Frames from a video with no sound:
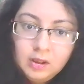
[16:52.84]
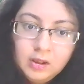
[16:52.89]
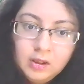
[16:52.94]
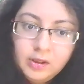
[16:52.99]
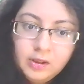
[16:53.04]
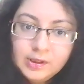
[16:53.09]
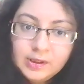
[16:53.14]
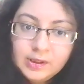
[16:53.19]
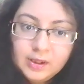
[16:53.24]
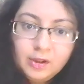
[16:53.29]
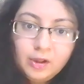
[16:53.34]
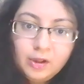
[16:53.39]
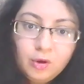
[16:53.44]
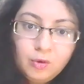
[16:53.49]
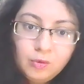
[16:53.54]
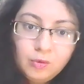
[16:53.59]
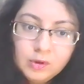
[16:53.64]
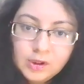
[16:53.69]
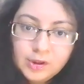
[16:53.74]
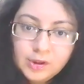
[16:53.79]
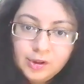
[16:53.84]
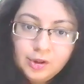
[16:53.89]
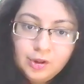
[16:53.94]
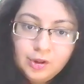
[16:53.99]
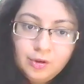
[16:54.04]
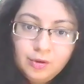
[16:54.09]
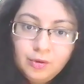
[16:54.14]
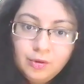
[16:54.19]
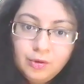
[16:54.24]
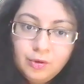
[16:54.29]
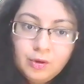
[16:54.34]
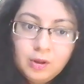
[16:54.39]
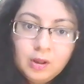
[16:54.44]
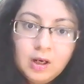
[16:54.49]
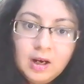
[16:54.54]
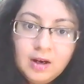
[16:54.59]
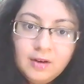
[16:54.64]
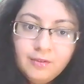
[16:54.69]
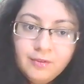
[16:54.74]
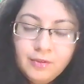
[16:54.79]
it is enclosed,
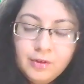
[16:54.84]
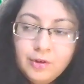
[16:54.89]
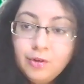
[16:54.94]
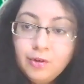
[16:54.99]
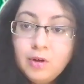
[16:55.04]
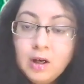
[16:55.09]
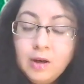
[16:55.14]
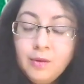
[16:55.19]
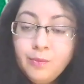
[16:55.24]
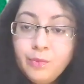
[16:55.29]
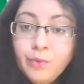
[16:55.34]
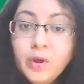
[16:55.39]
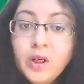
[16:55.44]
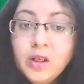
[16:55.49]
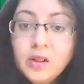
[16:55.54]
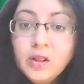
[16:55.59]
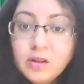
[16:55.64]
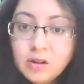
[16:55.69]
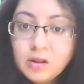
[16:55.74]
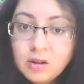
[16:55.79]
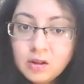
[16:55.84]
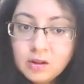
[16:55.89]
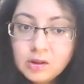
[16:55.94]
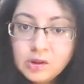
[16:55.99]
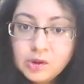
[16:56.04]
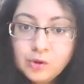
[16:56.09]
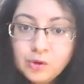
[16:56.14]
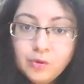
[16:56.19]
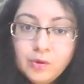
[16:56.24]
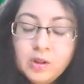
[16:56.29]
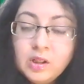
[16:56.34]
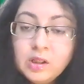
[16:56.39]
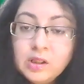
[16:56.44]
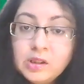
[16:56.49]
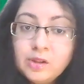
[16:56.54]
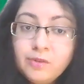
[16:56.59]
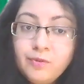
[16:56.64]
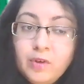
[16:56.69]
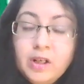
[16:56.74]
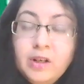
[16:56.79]
you can't breathe, so it
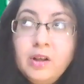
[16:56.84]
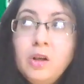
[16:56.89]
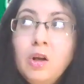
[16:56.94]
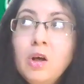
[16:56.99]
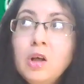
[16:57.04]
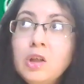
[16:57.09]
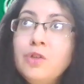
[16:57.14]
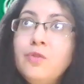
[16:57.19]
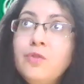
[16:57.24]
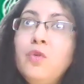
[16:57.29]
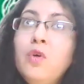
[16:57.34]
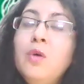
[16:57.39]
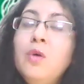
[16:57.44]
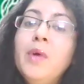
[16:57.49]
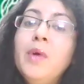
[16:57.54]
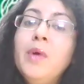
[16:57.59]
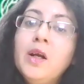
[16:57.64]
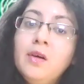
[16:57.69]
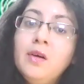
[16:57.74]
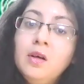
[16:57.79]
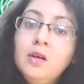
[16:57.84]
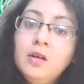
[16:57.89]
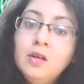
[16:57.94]
is very claustrophobic.